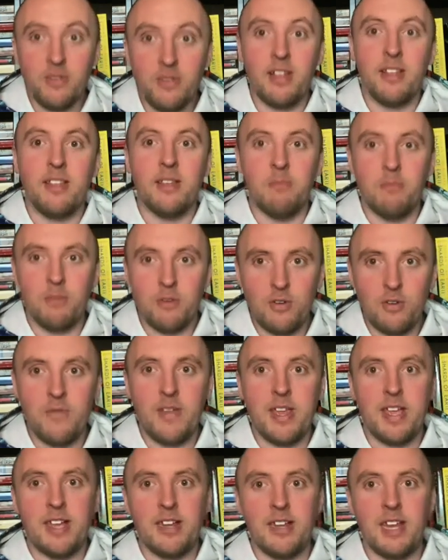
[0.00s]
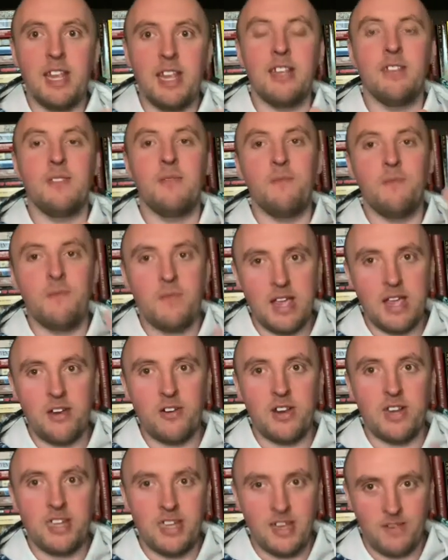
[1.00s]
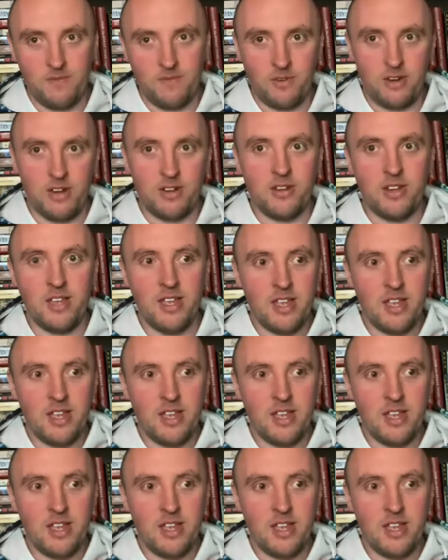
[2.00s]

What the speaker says: that the movie ending is very different.